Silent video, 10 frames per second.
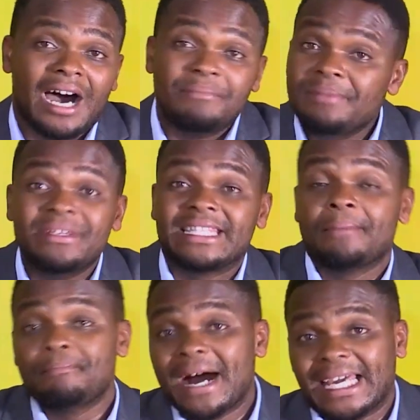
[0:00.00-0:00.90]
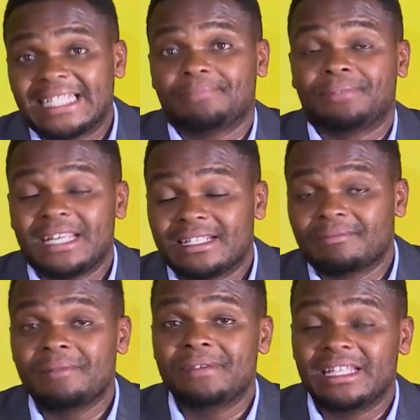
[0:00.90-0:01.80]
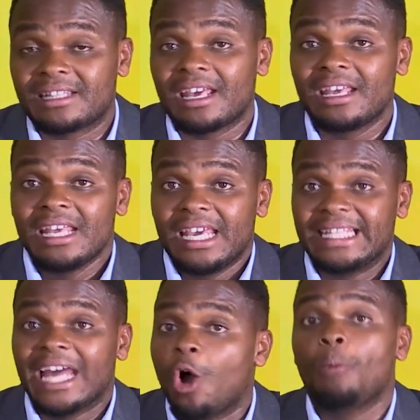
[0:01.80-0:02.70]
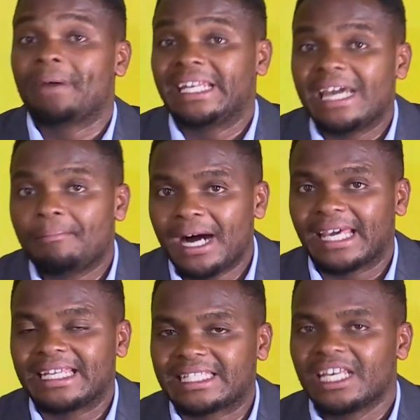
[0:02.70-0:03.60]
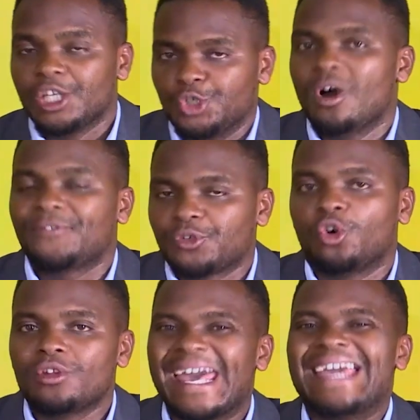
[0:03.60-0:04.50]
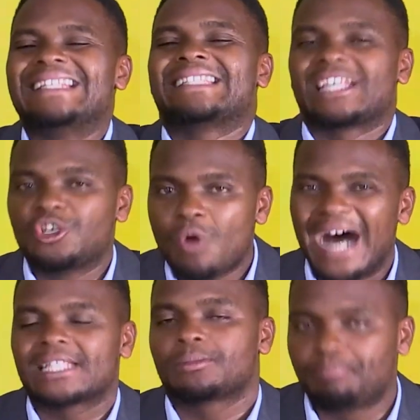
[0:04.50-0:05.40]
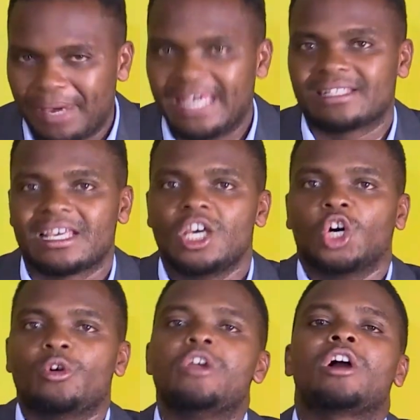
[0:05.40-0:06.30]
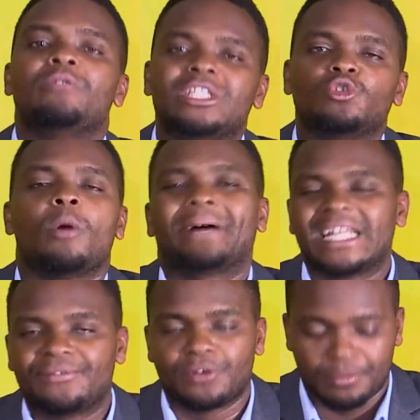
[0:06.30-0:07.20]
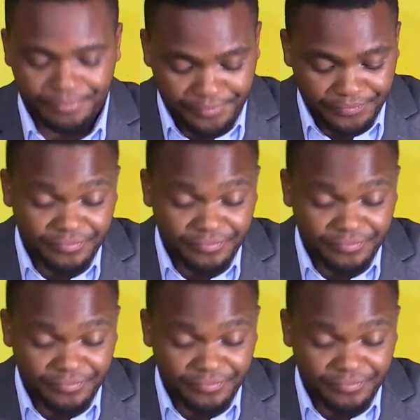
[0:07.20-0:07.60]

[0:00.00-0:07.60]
maybe in the marketplace, maybe in the open air market, you have to go there and secure a space where you are going to operate from.